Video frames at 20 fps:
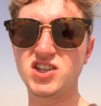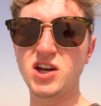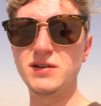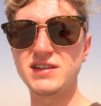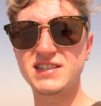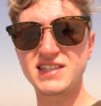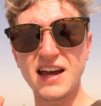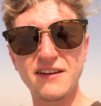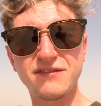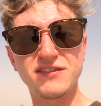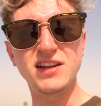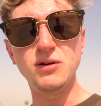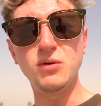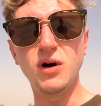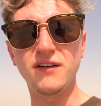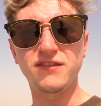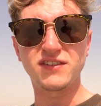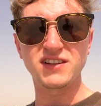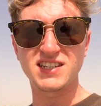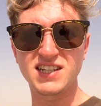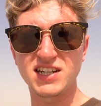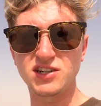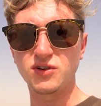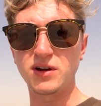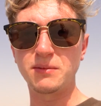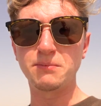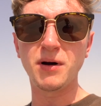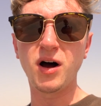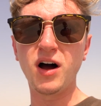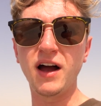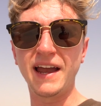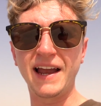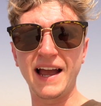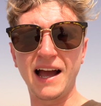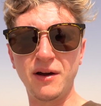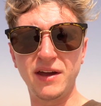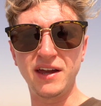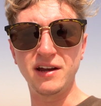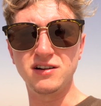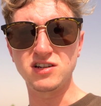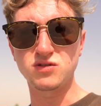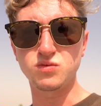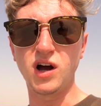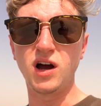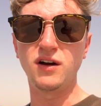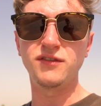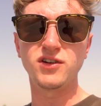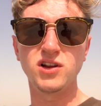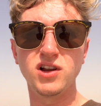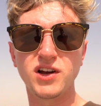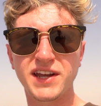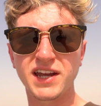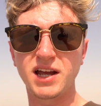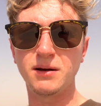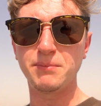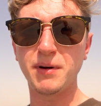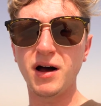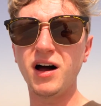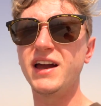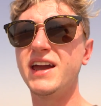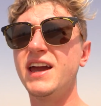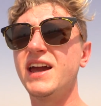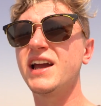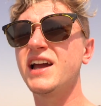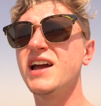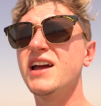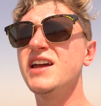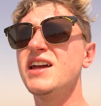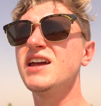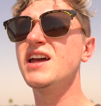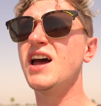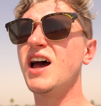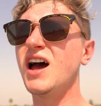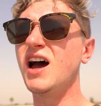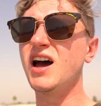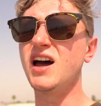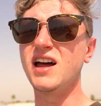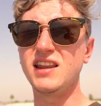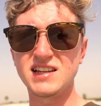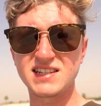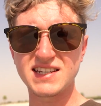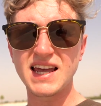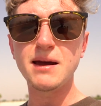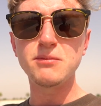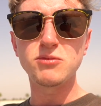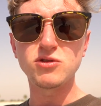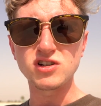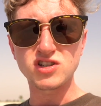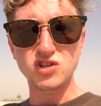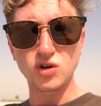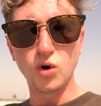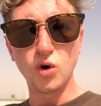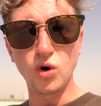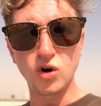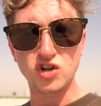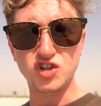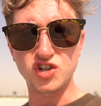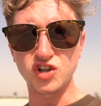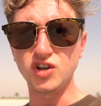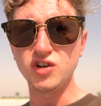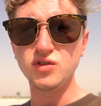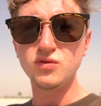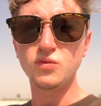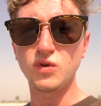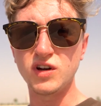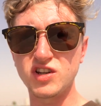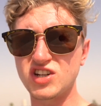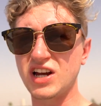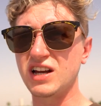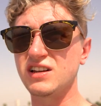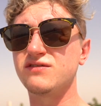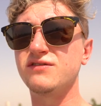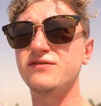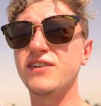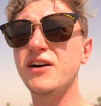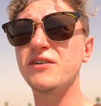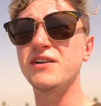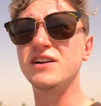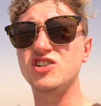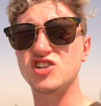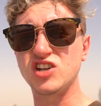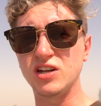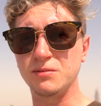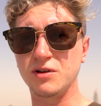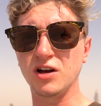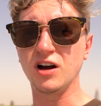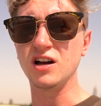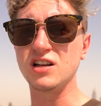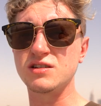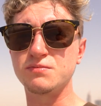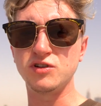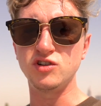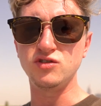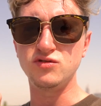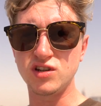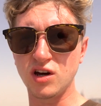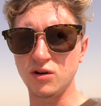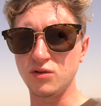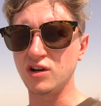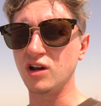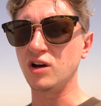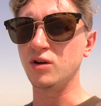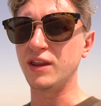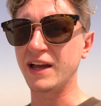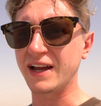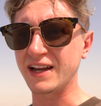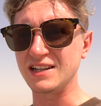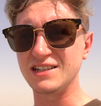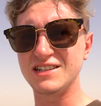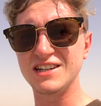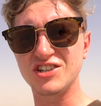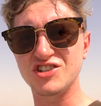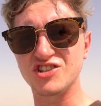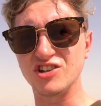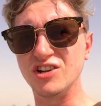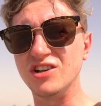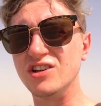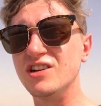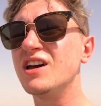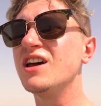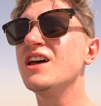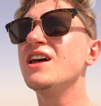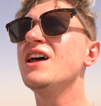So it's definitely worth considering buying out here as well. If you're looking at buying, there's Emirates Auction, which has very cheap cars, but you don't know their condition.